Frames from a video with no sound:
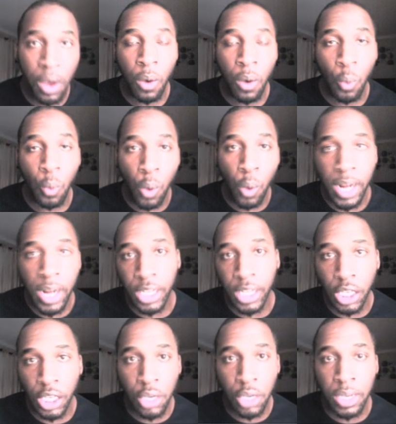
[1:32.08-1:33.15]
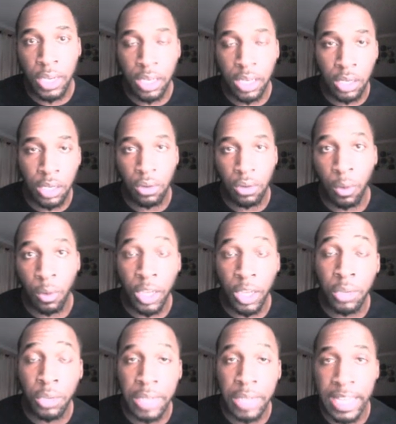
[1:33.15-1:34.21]
what you can do or what
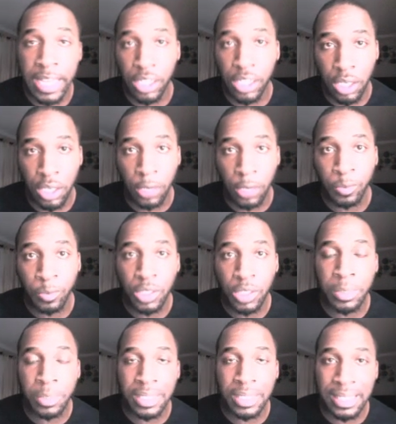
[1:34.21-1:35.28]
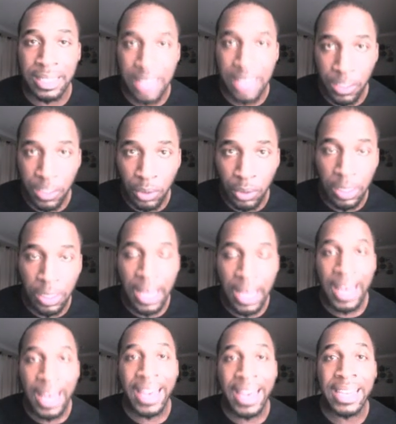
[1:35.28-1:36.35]
you need to do to be successful
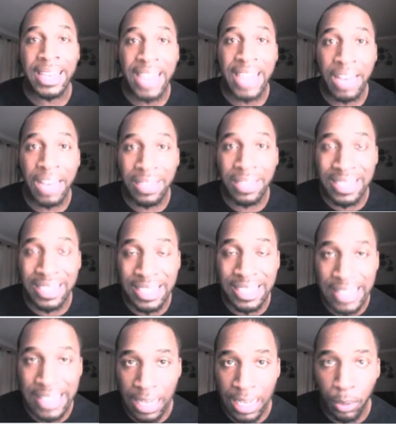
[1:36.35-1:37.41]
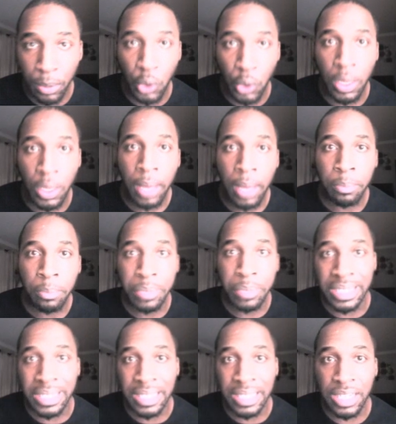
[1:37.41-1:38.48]
and have a sustainable
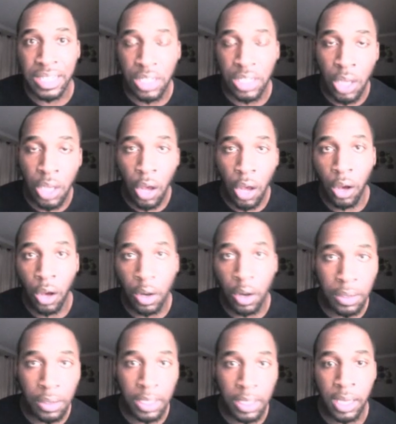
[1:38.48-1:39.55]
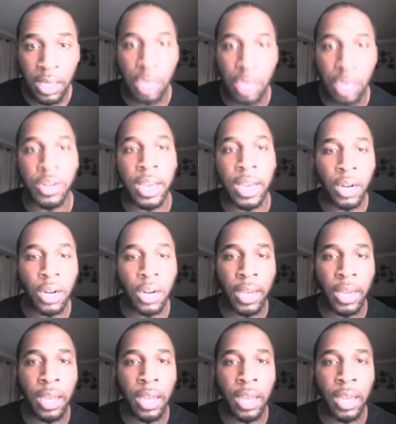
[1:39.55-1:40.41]
business on the internet. Okay,